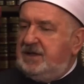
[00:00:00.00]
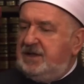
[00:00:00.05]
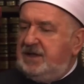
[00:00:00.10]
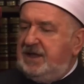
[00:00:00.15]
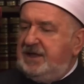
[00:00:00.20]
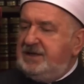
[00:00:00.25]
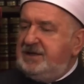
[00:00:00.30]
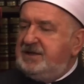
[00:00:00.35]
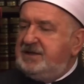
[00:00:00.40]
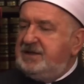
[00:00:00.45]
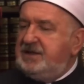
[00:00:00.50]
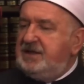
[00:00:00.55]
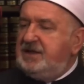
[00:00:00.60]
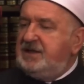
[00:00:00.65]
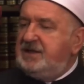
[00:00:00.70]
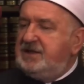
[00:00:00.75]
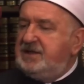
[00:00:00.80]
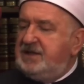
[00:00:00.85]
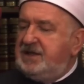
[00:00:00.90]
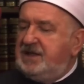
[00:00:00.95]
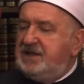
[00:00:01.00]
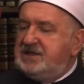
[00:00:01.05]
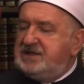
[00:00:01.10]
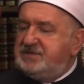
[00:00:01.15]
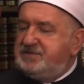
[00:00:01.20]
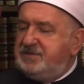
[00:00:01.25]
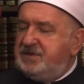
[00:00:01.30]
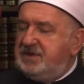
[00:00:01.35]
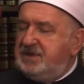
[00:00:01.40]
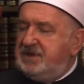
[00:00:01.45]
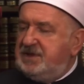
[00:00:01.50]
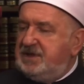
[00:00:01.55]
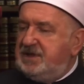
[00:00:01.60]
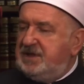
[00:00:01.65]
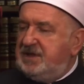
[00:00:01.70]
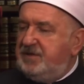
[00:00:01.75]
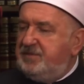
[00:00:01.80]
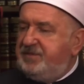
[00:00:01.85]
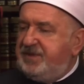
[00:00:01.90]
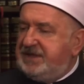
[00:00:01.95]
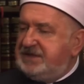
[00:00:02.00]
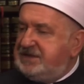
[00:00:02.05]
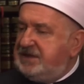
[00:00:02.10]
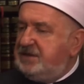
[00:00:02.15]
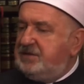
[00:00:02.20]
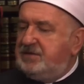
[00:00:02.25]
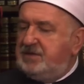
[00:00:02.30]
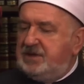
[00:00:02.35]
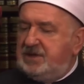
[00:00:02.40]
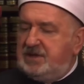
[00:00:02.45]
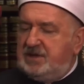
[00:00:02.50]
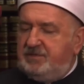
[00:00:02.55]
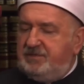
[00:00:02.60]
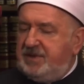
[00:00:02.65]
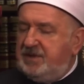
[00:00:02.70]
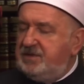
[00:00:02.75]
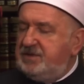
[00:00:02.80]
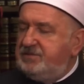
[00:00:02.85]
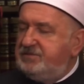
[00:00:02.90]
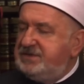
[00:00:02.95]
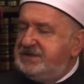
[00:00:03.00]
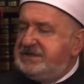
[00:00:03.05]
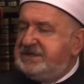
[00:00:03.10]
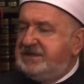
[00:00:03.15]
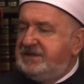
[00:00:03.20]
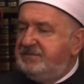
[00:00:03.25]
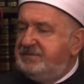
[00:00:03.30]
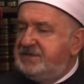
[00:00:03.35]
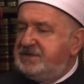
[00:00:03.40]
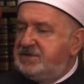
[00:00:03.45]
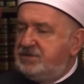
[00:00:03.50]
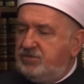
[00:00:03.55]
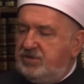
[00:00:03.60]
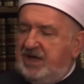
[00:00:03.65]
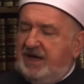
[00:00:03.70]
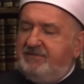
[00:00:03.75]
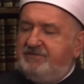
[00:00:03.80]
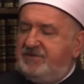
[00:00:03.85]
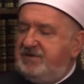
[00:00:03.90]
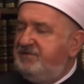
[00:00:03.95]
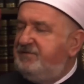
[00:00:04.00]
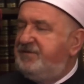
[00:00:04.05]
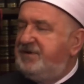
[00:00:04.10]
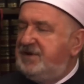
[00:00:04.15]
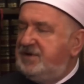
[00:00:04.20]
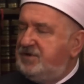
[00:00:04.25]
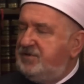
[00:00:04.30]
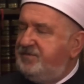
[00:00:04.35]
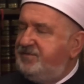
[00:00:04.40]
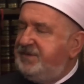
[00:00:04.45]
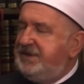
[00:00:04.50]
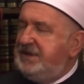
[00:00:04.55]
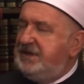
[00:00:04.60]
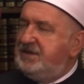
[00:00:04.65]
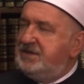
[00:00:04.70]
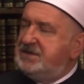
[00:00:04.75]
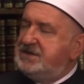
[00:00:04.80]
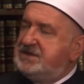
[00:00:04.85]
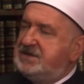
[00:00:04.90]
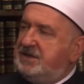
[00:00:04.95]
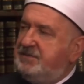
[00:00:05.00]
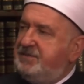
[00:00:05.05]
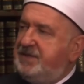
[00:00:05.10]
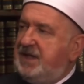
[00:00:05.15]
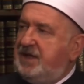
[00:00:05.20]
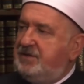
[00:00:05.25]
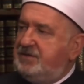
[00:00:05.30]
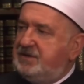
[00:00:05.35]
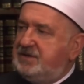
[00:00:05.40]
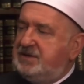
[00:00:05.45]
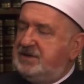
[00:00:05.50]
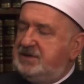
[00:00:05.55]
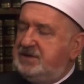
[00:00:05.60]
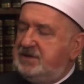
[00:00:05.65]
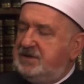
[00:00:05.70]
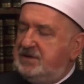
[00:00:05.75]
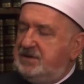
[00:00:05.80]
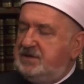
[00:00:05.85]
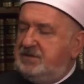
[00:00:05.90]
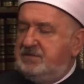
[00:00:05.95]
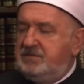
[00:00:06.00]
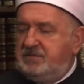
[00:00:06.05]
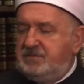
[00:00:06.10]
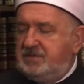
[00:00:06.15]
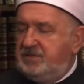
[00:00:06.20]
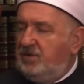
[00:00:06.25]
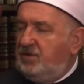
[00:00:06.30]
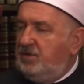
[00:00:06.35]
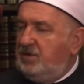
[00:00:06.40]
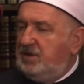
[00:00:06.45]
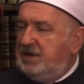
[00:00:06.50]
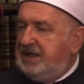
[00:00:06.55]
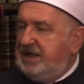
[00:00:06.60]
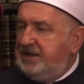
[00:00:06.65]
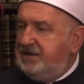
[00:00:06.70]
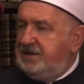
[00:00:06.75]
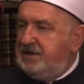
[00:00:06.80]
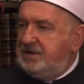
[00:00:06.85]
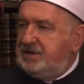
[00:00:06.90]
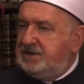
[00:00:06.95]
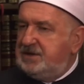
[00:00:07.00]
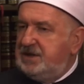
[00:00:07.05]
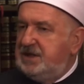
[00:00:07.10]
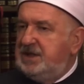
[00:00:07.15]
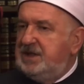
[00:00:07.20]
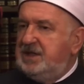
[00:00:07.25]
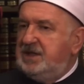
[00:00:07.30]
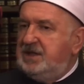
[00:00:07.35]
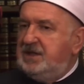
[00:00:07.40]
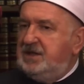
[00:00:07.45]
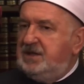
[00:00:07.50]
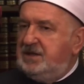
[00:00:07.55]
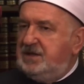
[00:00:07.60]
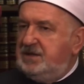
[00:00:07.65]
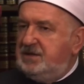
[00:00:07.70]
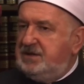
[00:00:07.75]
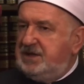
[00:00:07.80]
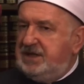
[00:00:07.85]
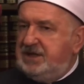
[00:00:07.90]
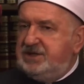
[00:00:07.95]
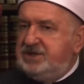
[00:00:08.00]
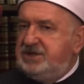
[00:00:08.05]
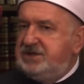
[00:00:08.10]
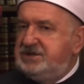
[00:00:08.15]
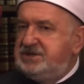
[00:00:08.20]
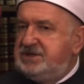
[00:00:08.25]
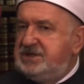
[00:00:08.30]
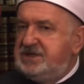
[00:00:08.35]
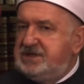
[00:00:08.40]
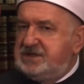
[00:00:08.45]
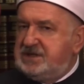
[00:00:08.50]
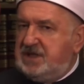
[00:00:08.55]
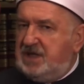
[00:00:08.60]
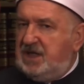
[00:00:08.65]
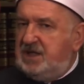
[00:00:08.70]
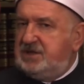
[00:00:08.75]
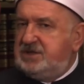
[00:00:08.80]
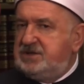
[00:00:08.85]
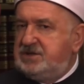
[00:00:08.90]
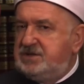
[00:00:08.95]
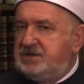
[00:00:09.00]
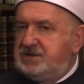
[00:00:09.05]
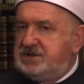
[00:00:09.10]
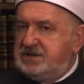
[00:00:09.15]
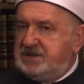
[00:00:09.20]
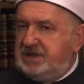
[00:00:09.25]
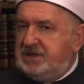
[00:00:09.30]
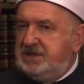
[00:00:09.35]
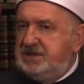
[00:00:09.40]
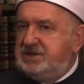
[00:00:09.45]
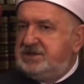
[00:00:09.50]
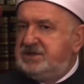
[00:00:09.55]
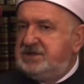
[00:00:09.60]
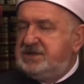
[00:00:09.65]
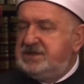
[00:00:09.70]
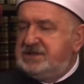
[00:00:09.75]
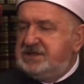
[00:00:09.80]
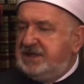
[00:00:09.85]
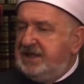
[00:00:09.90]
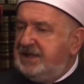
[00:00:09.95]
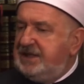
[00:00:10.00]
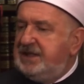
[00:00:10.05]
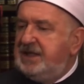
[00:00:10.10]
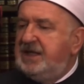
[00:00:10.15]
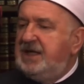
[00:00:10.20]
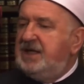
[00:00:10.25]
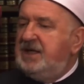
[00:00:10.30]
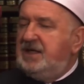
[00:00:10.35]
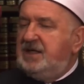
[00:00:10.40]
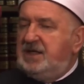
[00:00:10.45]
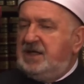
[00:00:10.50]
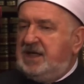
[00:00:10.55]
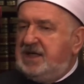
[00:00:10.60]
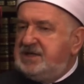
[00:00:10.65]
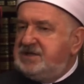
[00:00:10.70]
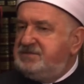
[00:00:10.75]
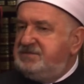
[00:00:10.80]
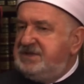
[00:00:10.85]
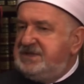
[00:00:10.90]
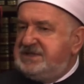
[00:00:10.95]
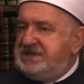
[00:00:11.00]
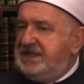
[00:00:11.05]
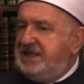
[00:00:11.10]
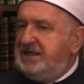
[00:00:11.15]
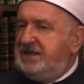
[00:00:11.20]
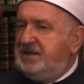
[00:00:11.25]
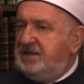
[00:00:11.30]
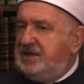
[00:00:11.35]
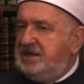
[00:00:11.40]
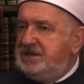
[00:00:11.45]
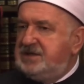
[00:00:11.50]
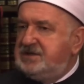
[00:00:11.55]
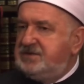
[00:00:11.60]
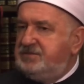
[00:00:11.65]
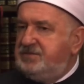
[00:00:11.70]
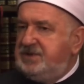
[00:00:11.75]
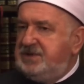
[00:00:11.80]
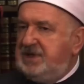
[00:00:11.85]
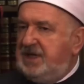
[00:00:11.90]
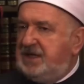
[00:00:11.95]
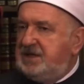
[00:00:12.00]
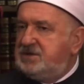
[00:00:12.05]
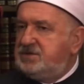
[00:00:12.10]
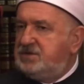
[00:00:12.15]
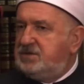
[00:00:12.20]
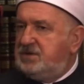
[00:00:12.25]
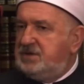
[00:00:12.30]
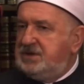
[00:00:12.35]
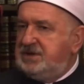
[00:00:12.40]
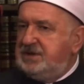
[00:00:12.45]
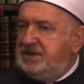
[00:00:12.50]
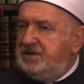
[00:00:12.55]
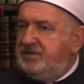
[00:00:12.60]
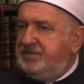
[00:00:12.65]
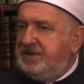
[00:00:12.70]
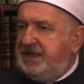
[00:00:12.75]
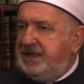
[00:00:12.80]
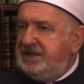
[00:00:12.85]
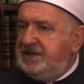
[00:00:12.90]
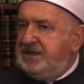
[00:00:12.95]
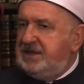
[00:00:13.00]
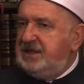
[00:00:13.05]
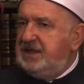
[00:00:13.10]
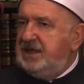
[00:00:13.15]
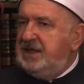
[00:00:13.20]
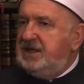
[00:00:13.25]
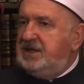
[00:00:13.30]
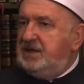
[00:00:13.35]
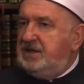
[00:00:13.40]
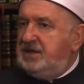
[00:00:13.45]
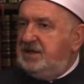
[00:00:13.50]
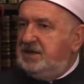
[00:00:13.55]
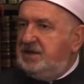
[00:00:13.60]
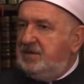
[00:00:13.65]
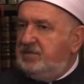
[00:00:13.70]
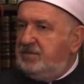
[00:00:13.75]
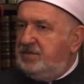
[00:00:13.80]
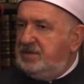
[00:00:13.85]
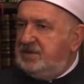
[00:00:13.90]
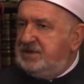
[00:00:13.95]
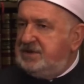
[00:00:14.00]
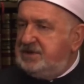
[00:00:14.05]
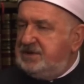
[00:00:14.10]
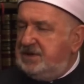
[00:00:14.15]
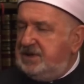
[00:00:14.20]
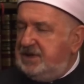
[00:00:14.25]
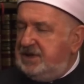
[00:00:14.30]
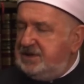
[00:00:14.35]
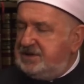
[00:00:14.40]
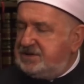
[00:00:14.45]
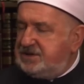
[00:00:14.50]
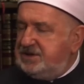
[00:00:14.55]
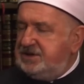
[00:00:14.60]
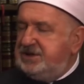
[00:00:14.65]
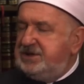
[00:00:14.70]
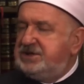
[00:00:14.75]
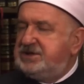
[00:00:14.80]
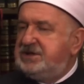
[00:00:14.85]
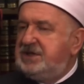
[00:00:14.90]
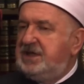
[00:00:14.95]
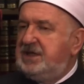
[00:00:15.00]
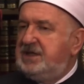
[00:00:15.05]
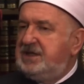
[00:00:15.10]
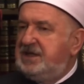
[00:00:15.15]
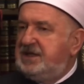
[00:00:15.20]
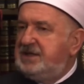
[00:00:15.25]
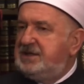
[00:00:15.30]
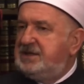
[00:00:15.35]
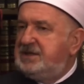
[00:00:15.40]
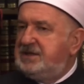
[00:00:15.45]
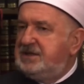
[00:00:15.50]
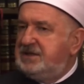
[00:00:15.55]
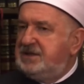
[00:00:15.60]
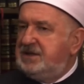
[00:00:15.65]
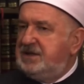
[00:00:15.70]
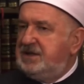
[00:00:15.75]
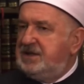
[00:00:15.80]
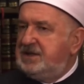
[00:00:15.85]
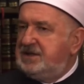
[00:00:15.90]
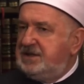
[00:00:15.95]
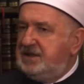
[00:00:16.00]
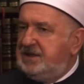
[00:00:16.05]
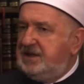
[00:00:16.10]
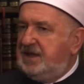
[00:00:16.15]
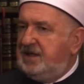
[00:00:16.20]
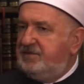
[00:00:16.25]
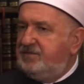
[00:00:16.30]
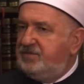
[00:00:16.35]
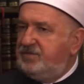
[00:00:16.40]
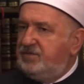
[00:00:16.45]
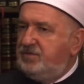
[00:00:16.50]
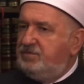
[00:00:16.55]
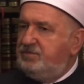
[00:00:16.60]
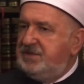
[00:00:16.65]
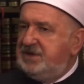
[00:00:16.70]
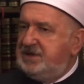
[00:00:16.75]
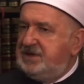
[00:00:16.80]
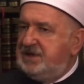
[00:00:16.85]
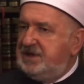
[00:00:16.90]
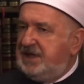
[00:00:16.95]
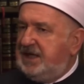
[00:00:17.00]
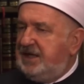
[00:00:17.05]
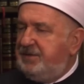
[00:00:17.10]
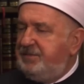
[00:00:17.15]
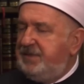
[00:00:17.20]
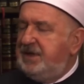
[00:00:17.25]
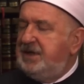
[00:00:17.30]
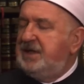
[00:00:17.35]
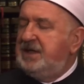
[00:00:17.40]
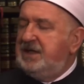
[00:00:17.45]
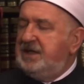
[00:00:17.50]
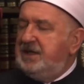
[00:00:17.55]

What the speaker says: anything particular about Muslims to have different opinions about all other religions, cultures, traditions, and as we said, as we are told in, by the a tradition that ikhtilafu ummati rahma,